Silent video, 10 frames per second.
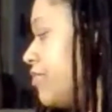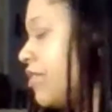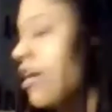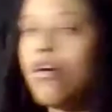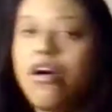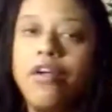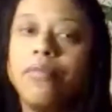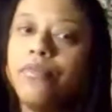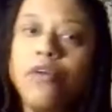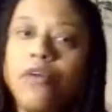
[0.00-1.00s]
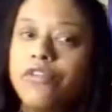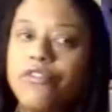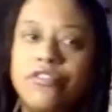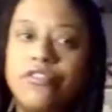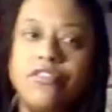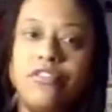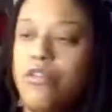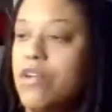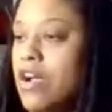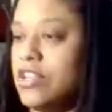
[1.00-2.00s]
there are no differences,
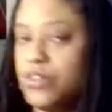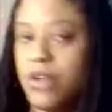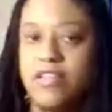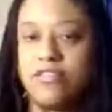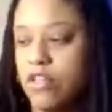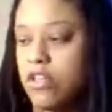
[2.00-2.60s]
no contrast.